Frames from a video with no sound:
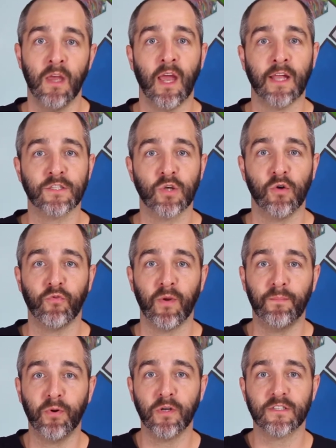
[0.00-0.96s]
And so if we
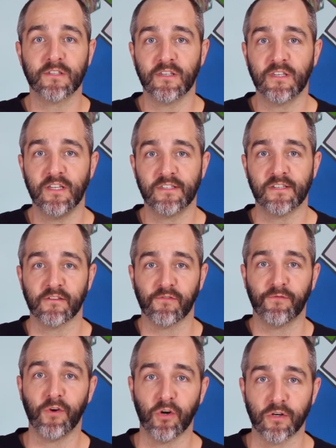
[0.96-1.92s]
put statistics
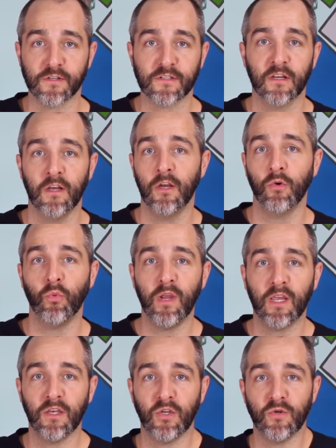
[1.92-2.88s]
first, we
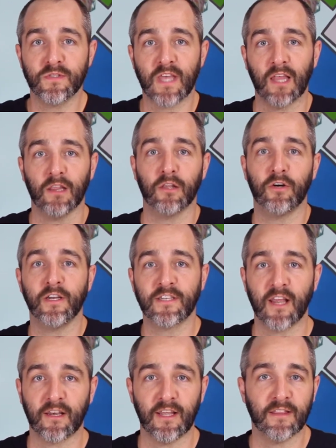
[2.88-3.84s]
can use that learning
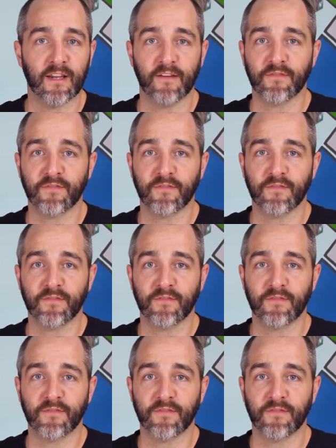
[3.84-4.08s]
technique that I've